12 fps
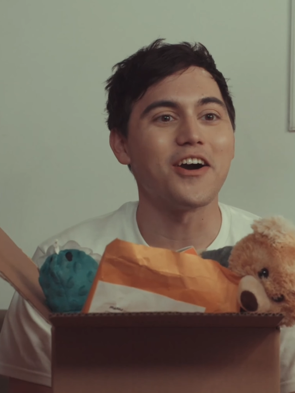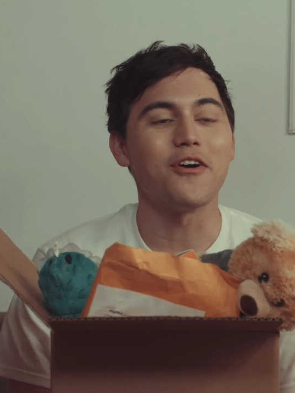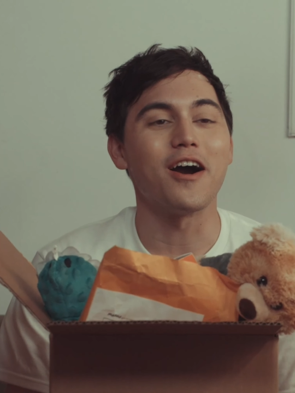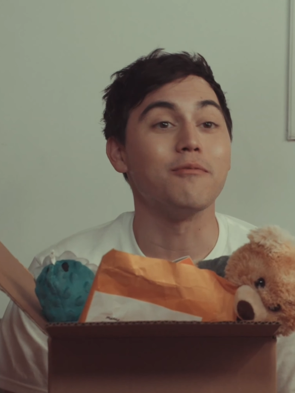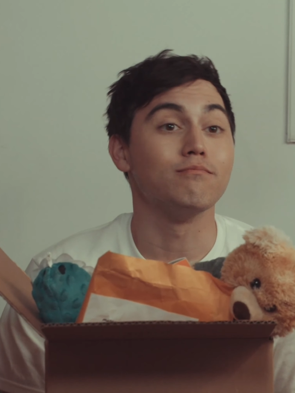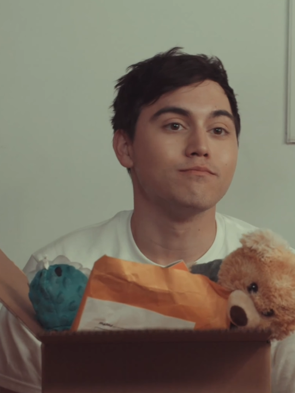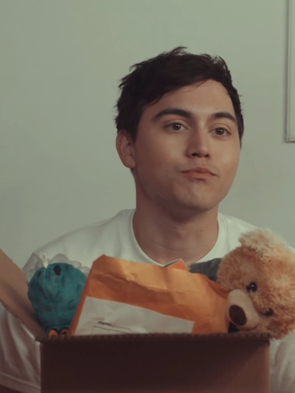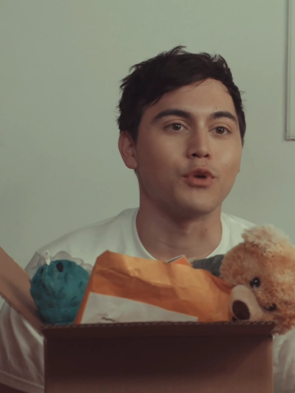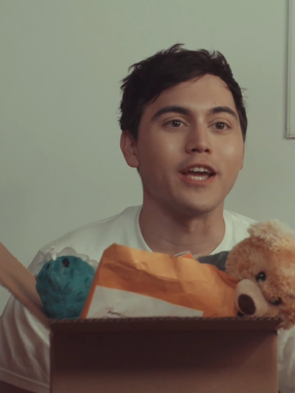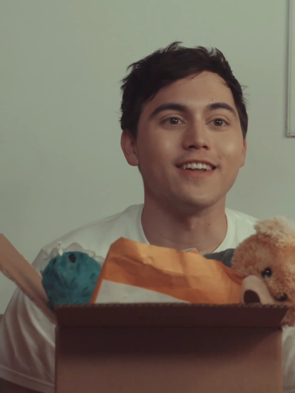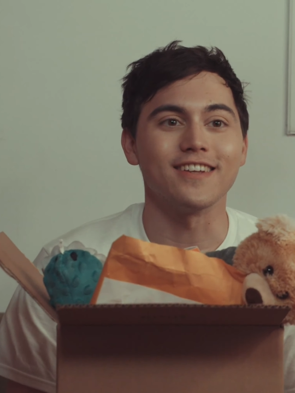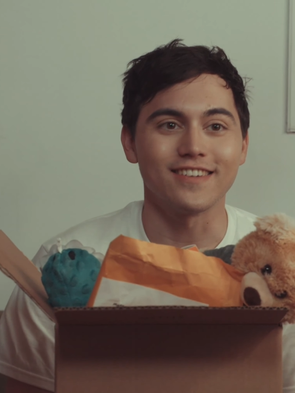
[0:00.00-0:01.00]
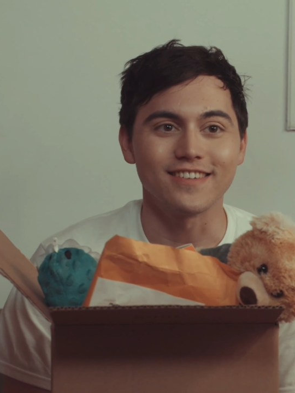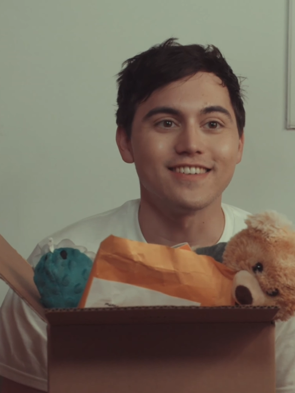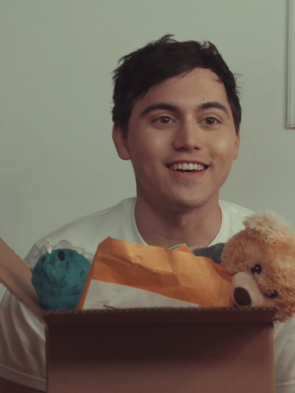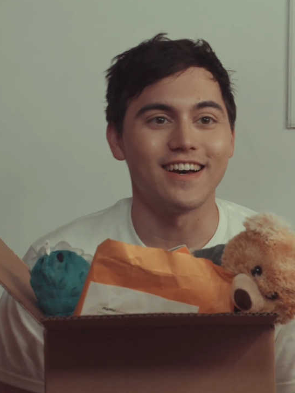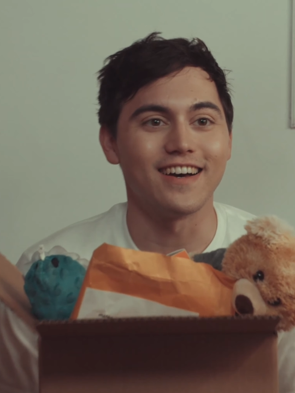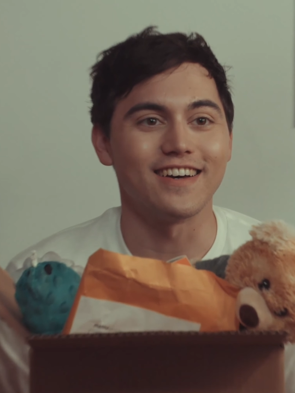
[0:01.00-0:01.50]
oh, I'm Brandon.
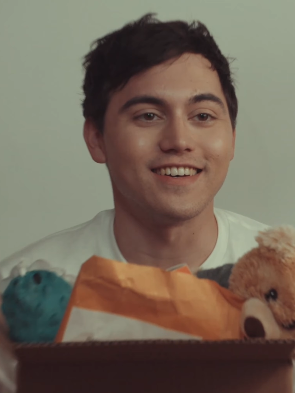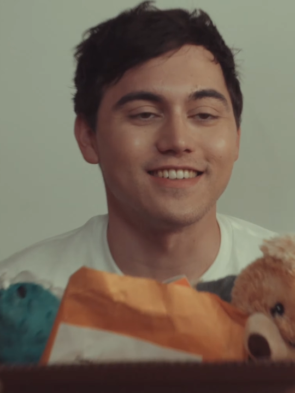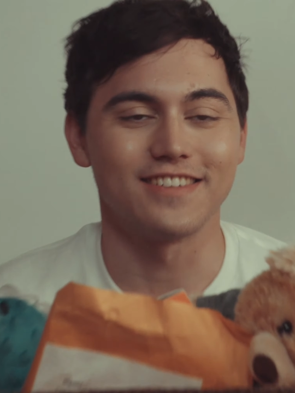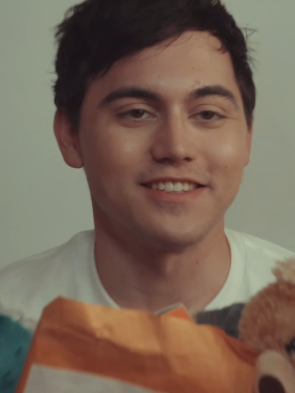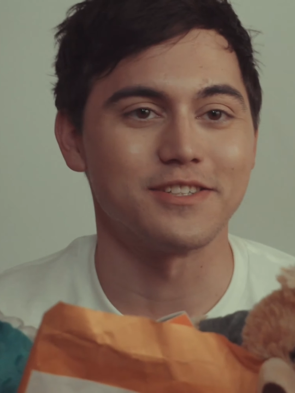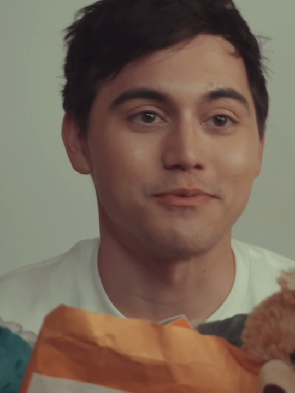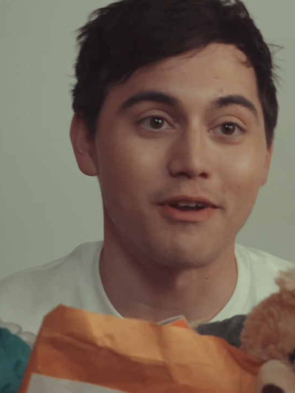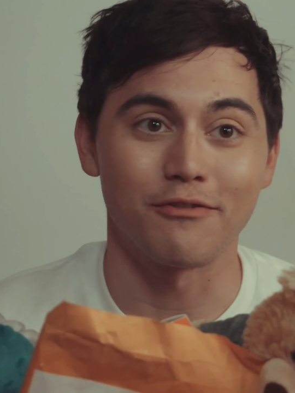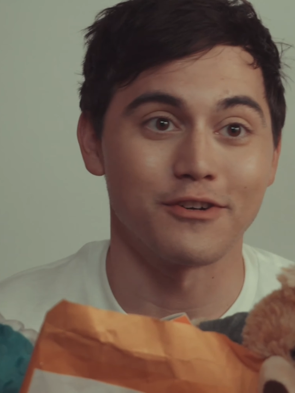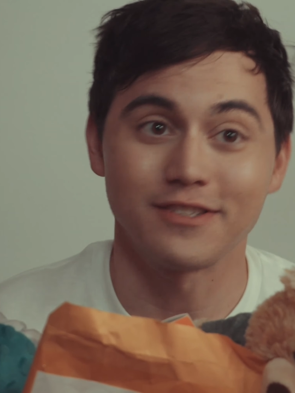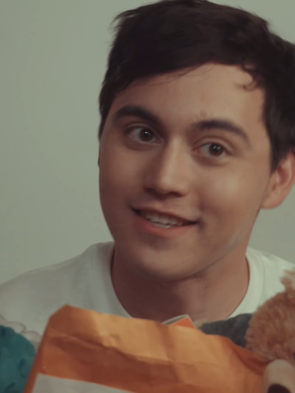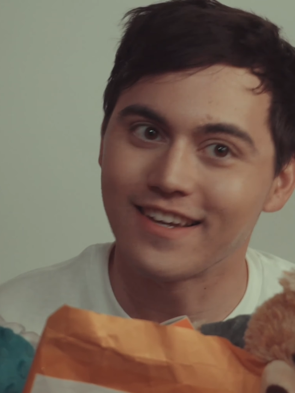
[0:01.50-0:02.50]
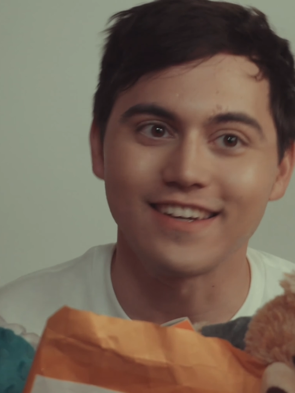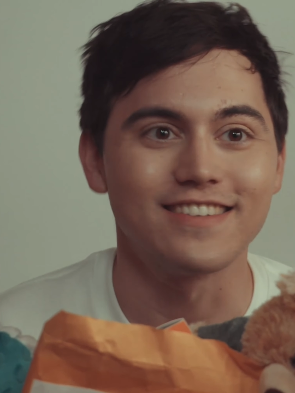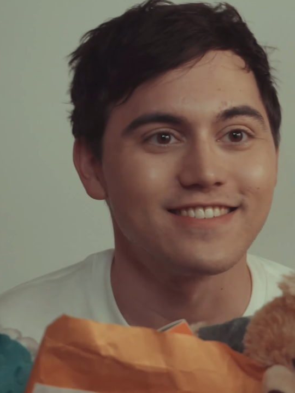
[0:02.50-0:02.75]
Uh, this is my first day.